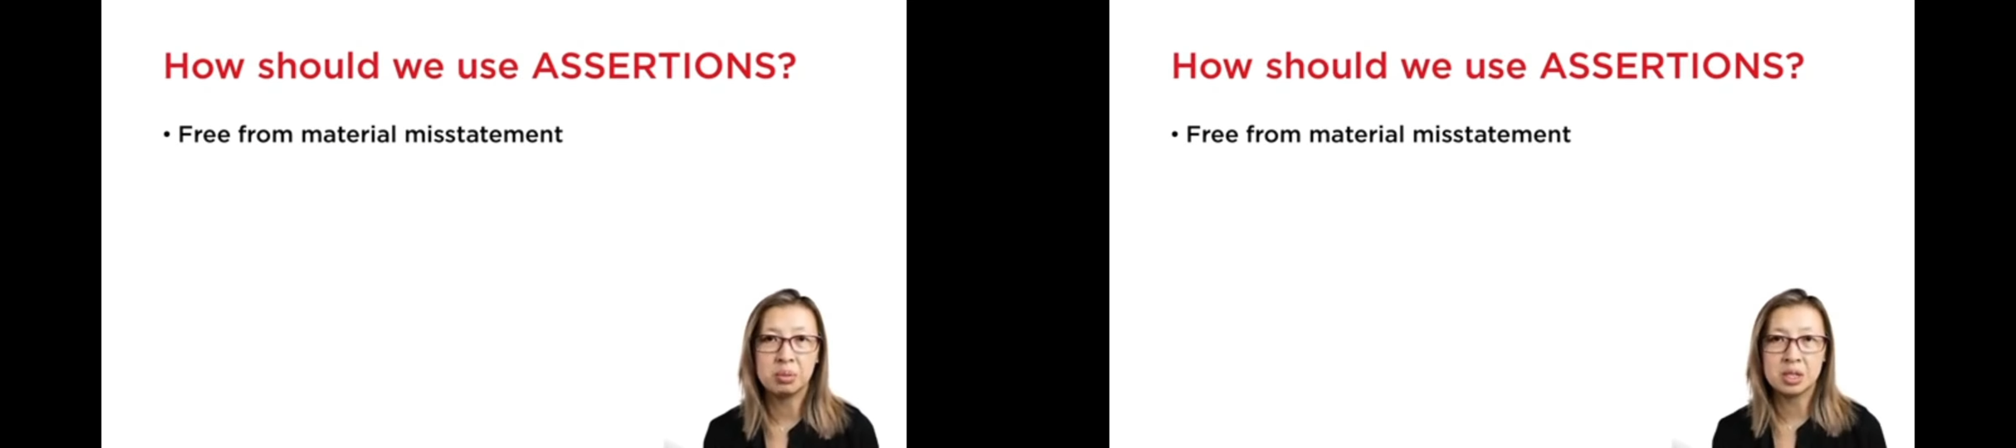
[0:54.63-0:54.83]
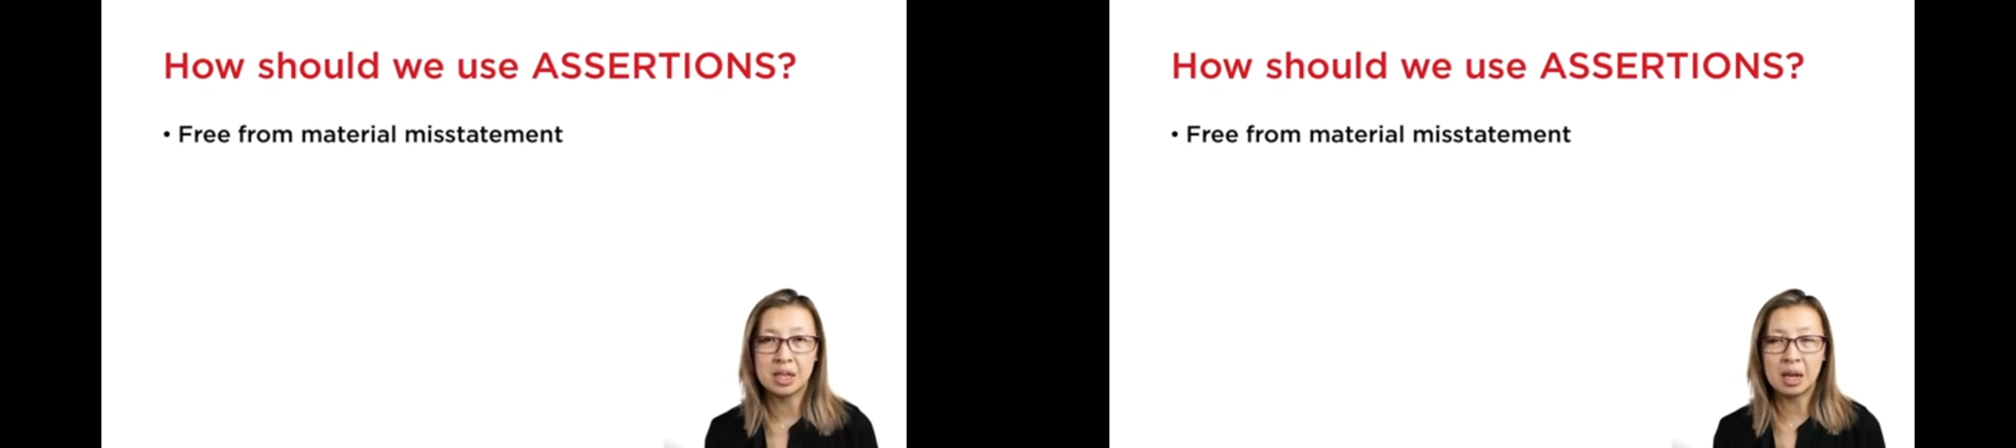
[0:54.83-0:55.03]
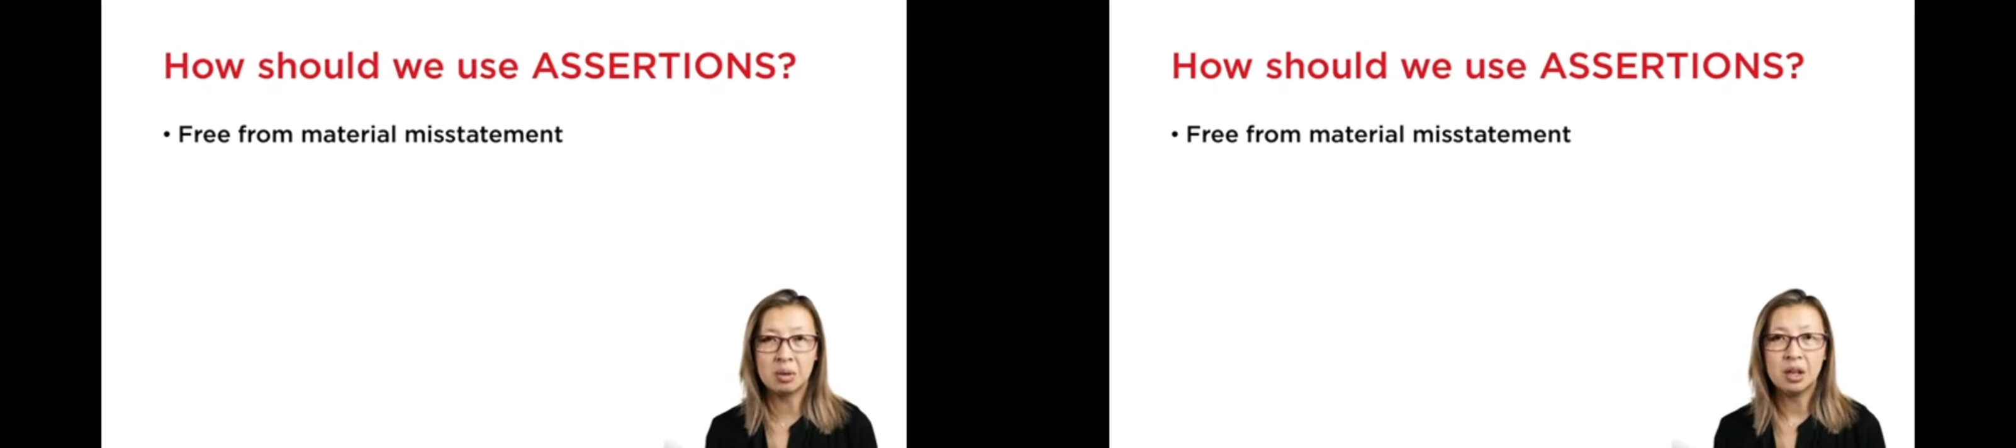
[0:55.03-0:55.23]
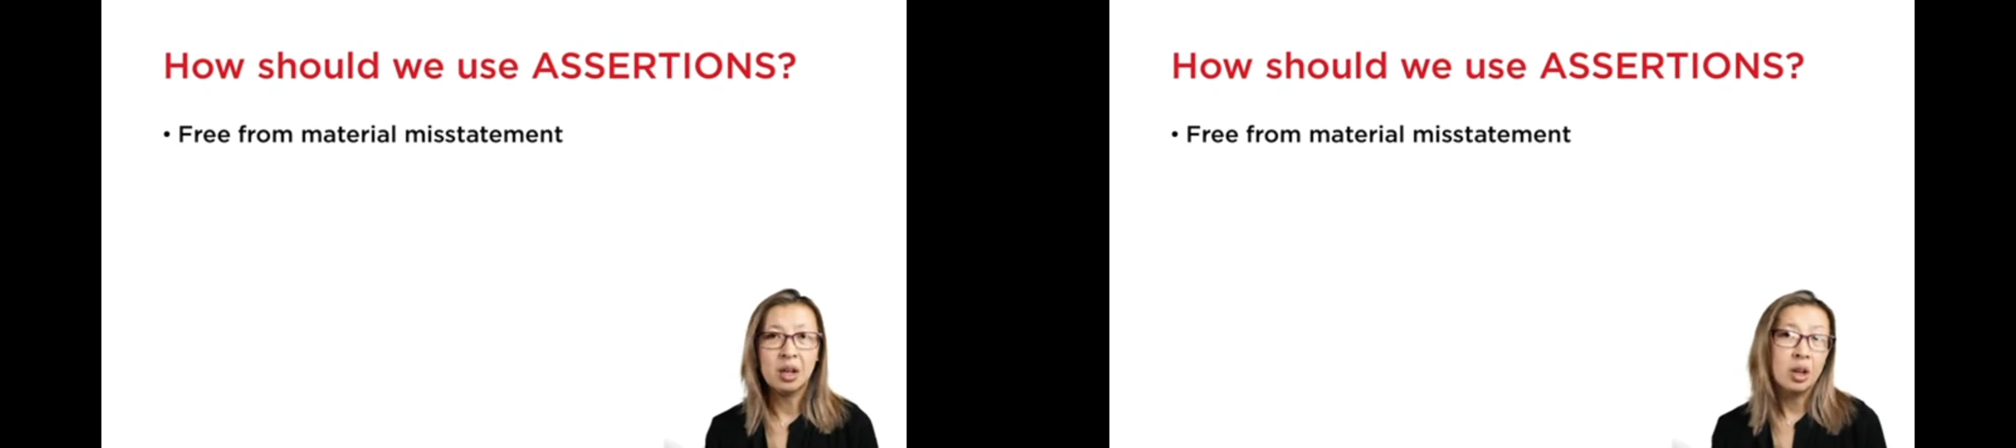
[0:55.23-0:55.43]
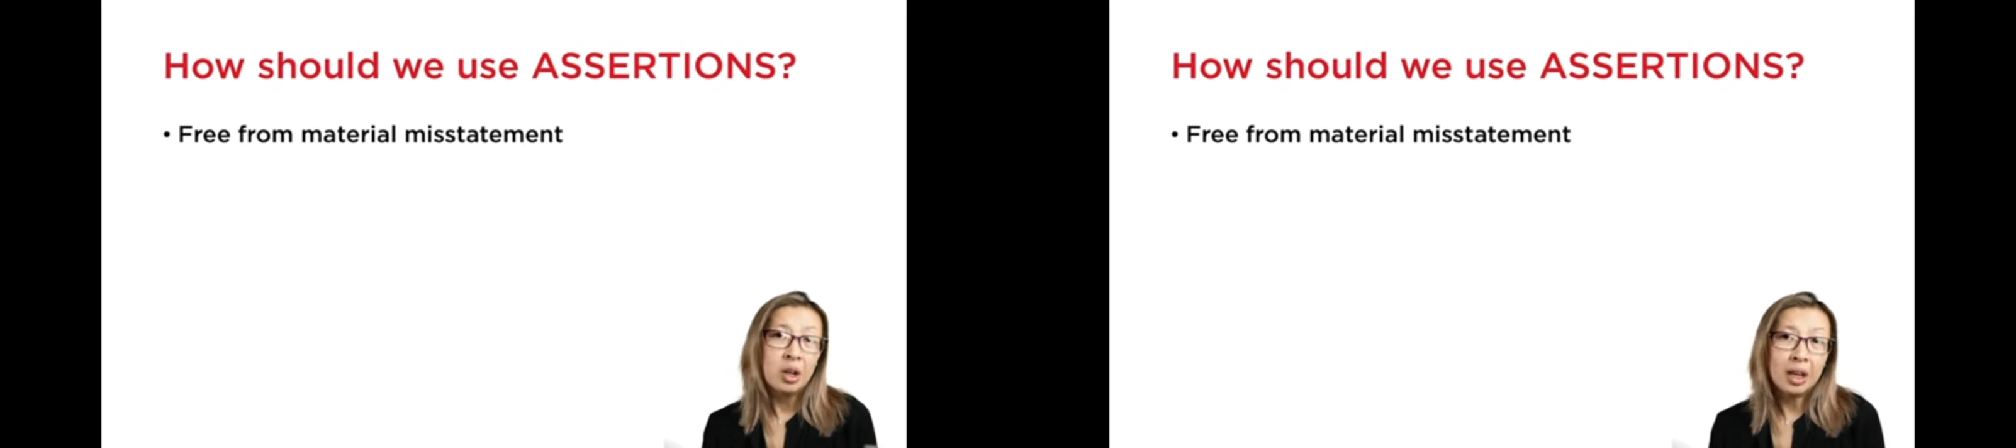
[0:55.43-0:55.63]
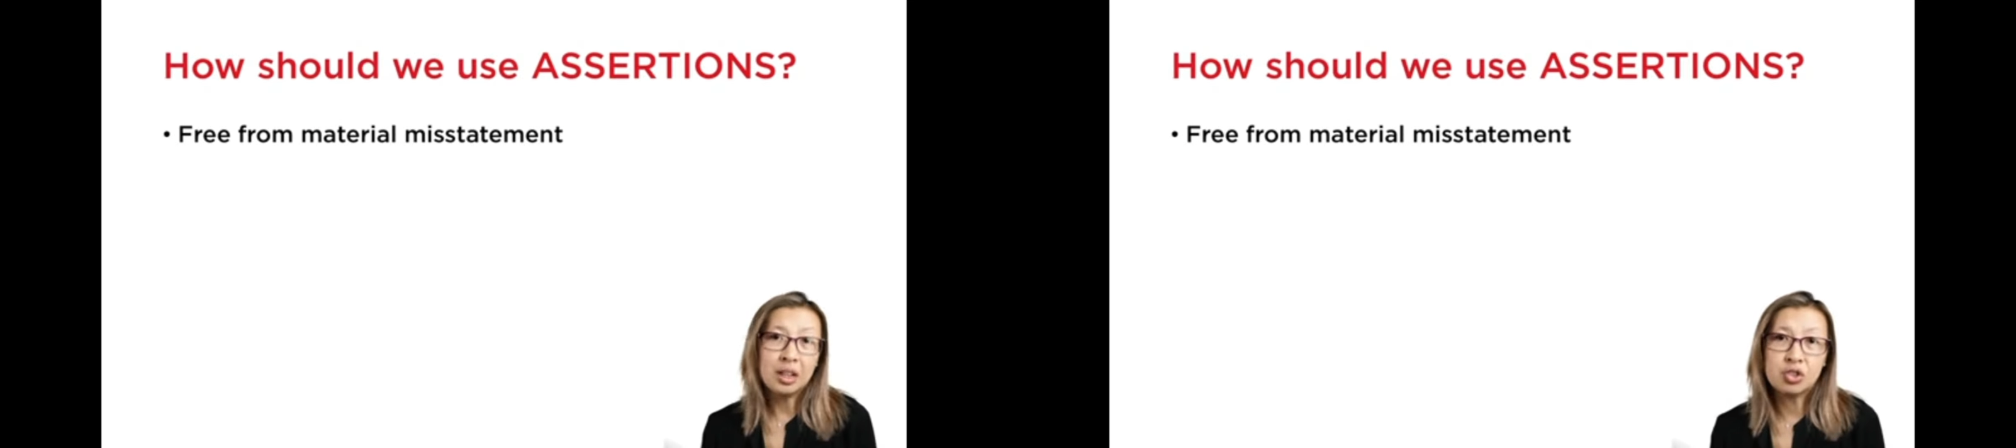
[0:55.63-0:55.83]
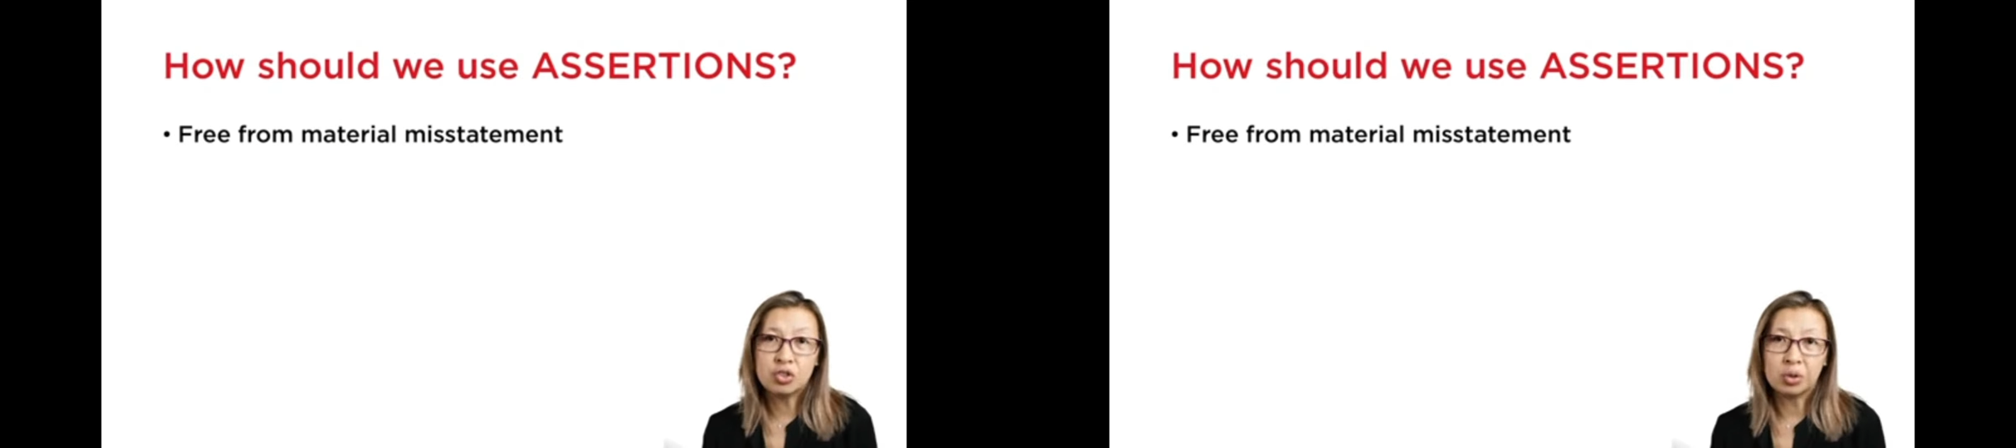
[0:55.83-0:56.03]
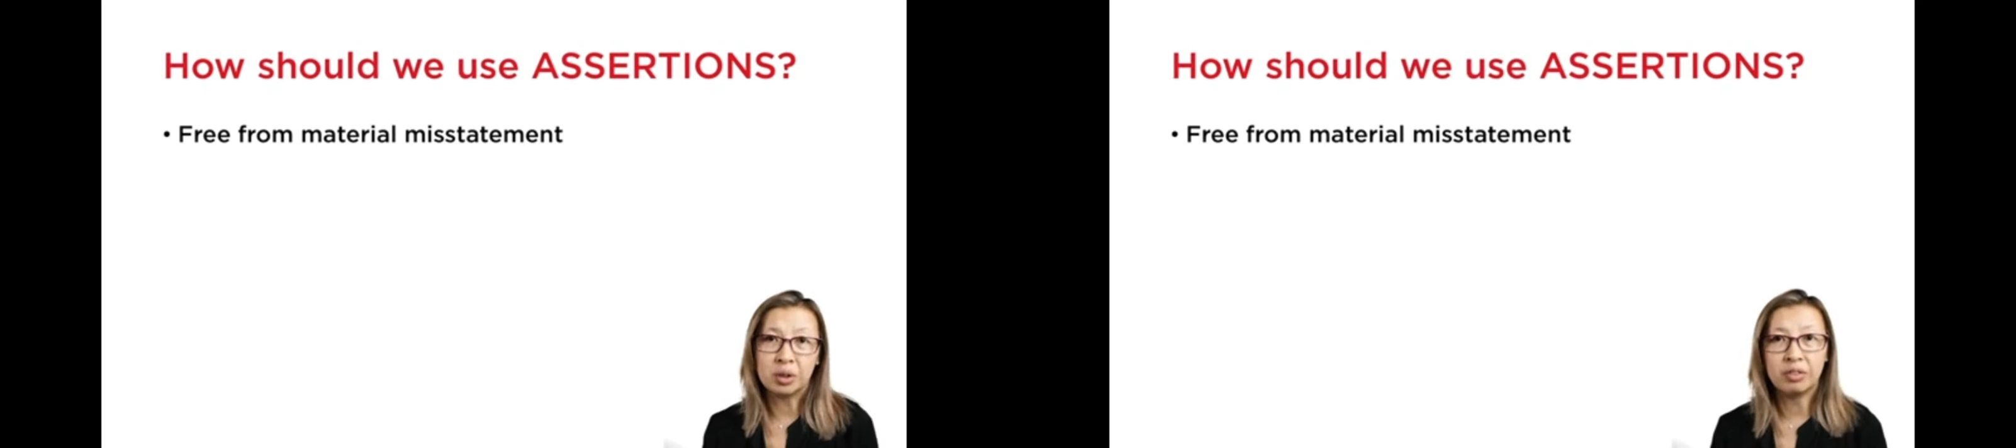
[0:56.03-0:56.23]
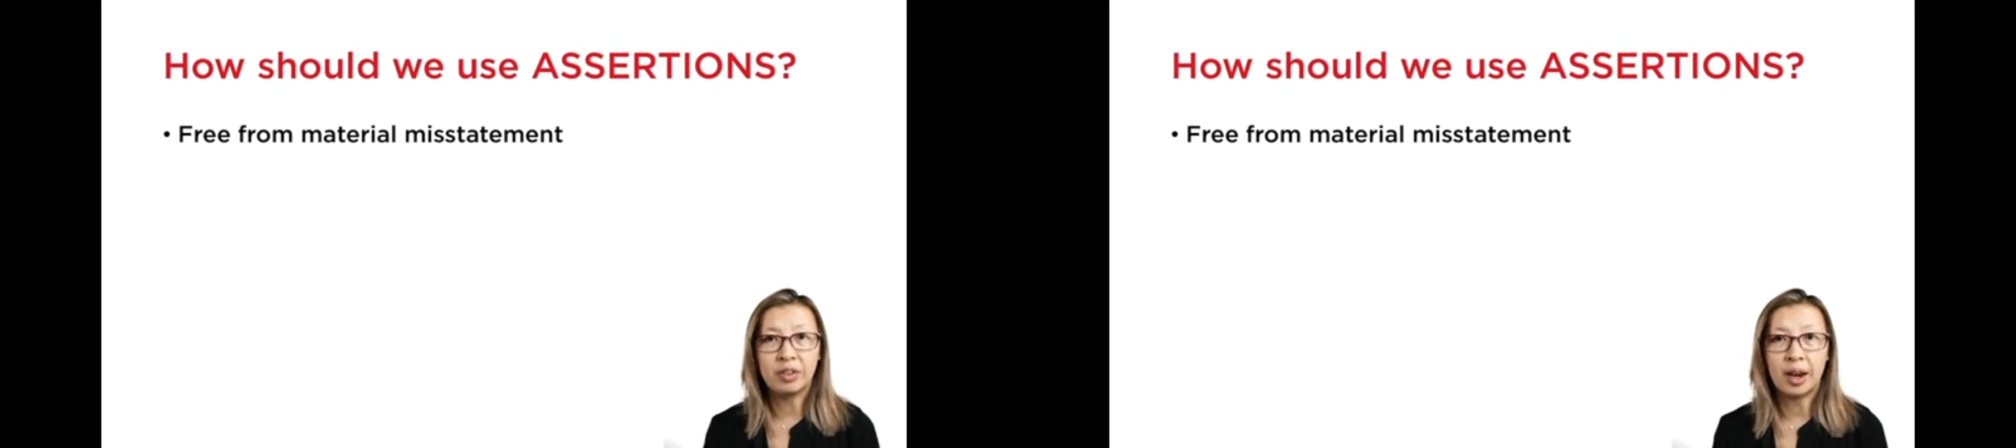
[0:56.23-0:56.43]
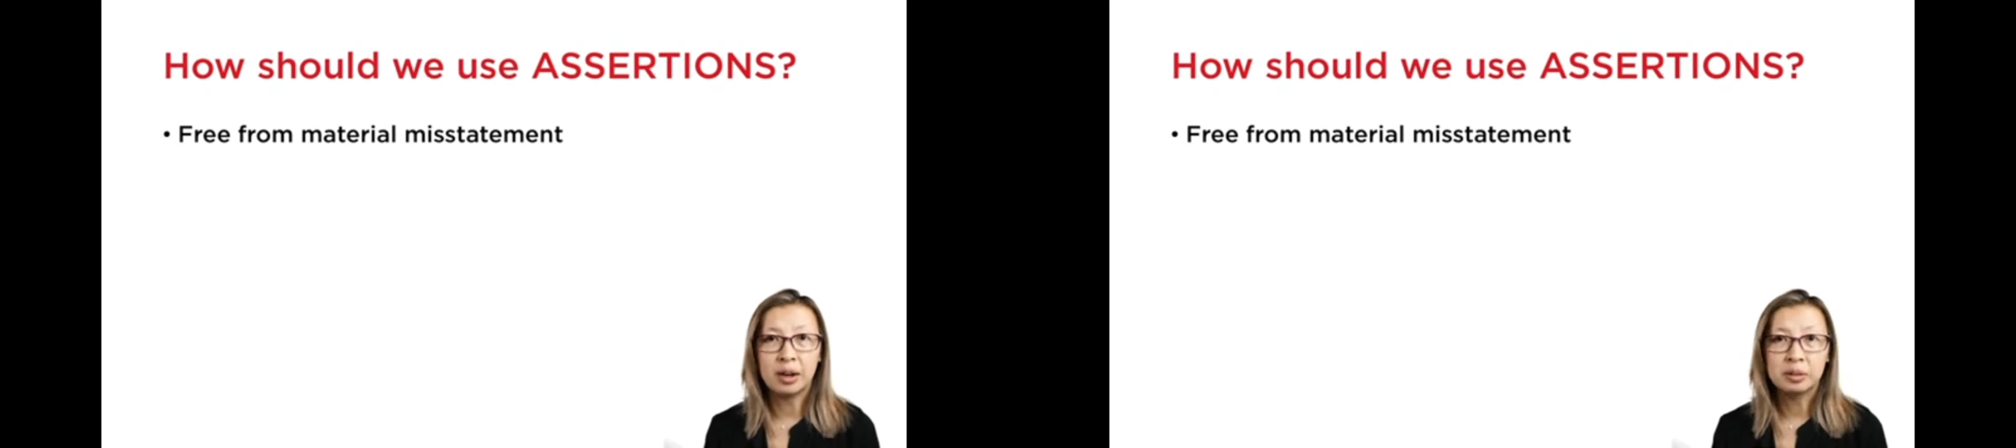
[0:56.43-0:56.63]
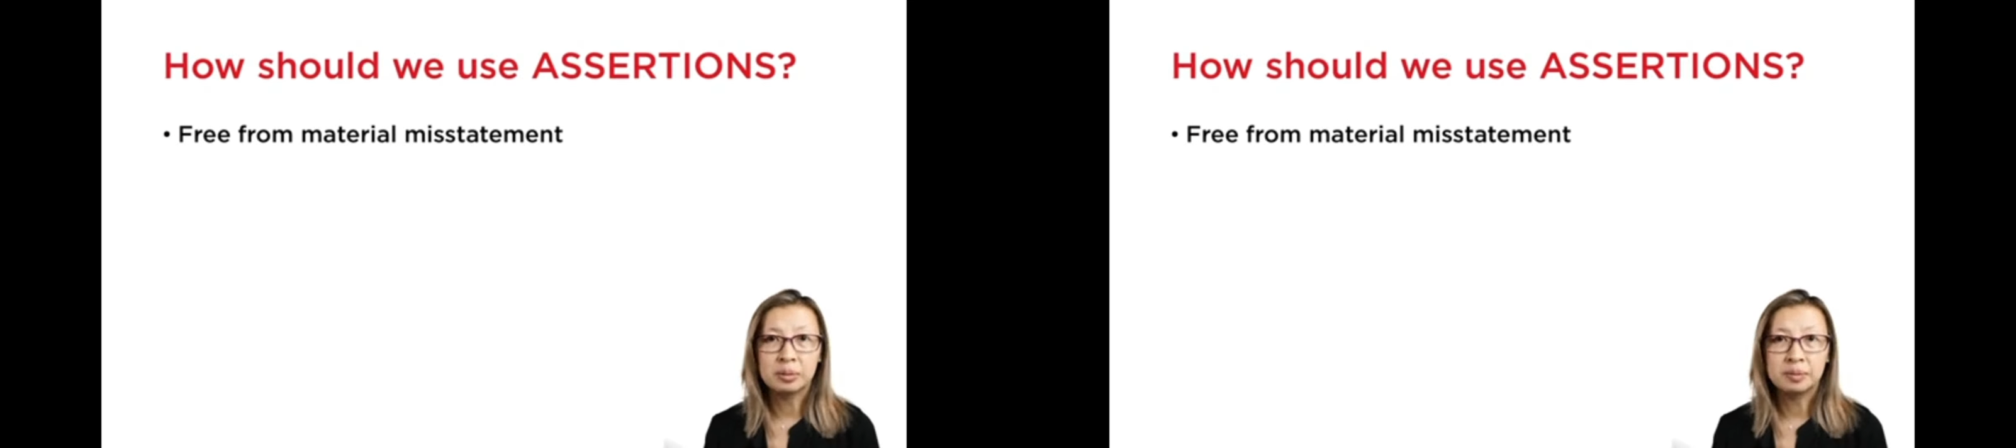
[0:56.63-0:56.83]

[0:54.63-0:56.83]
misstatement. It's true and fair.